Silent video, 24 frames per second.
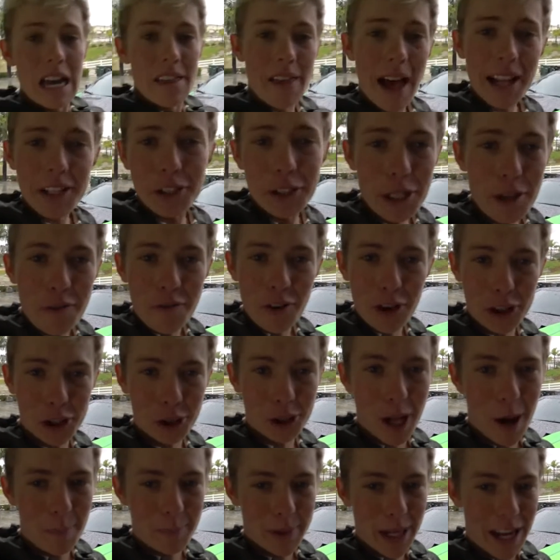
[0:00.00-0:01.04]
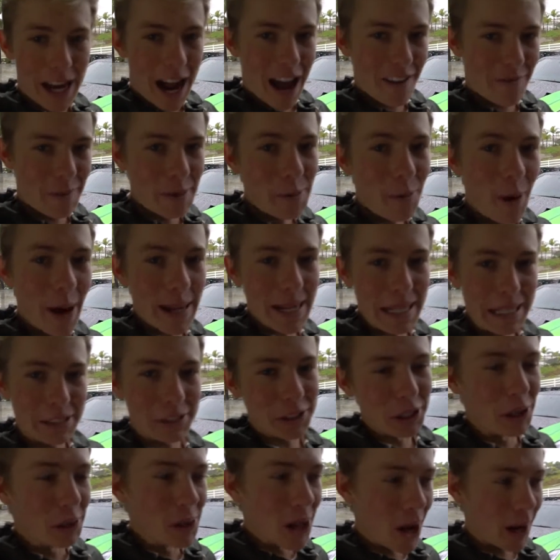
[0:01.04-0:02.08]
That's the official update. I've been waiting
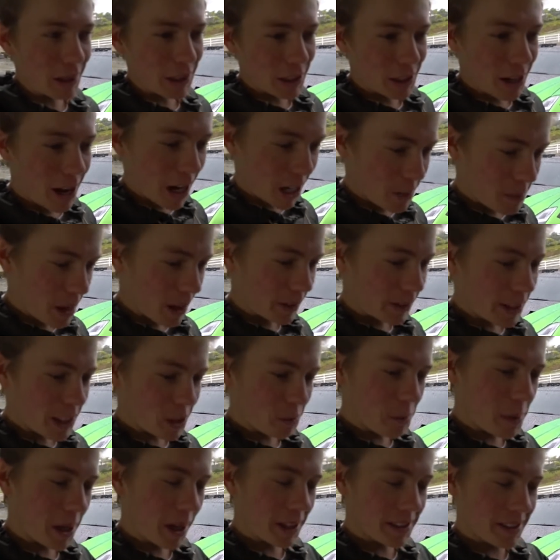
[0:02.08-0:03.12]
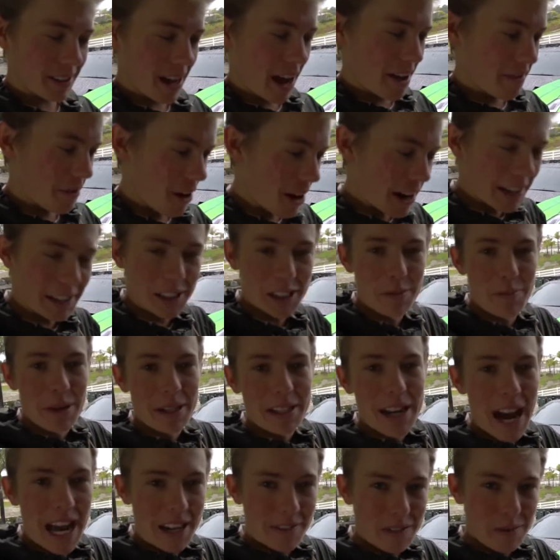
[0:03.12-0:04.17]
so long to talk about this because I've honestly
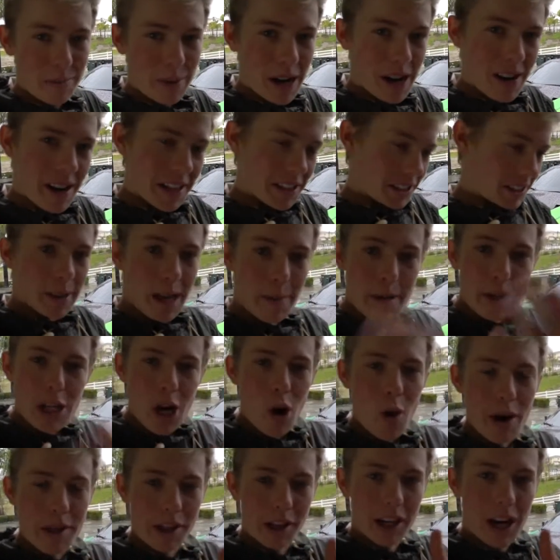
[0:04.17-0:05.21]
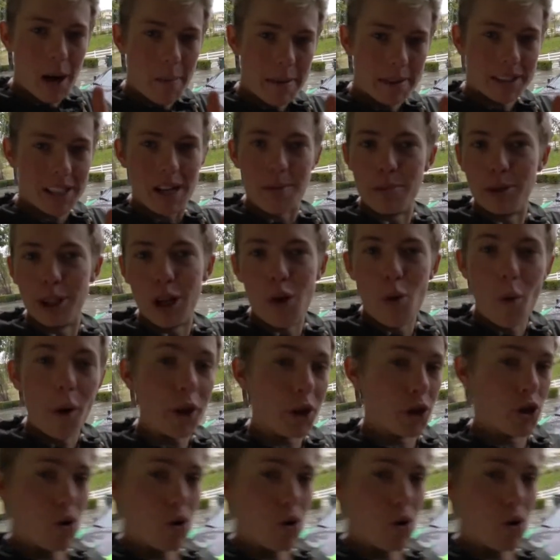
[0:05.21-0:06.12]
been kind of embarrassed. Let me know in the comments down below what